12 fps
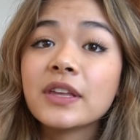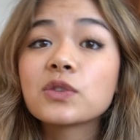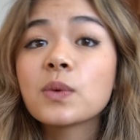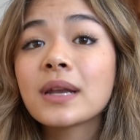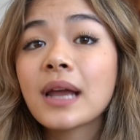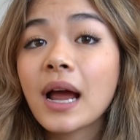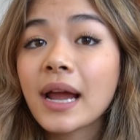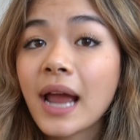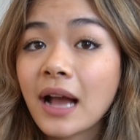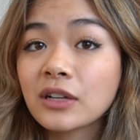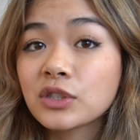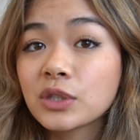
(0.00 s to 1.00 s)
This one I
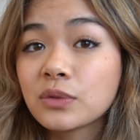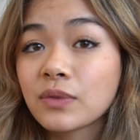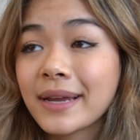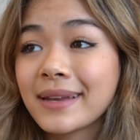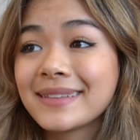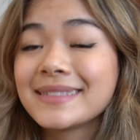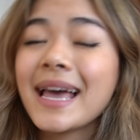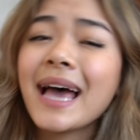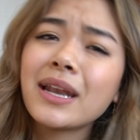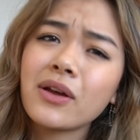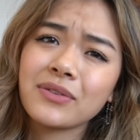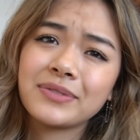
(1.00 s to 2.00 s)
actually rated
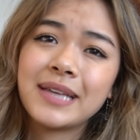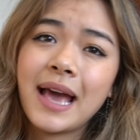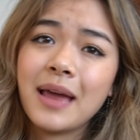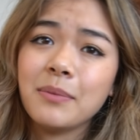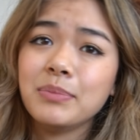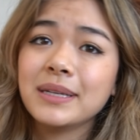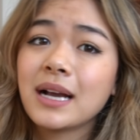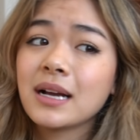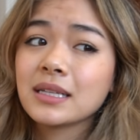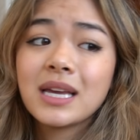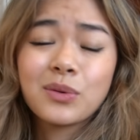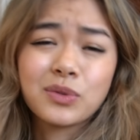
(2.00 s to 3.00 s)
10 out of 10
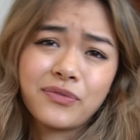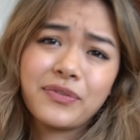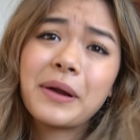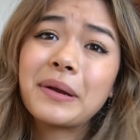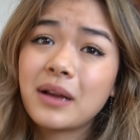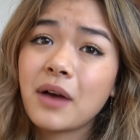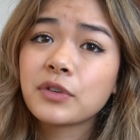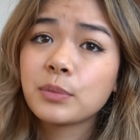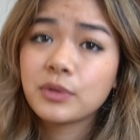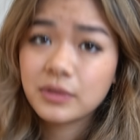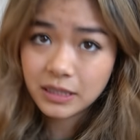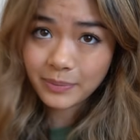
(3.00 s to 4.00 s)
because it was very
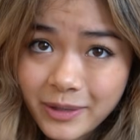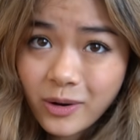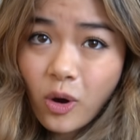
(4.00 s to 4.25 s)
comfortable to sleep in.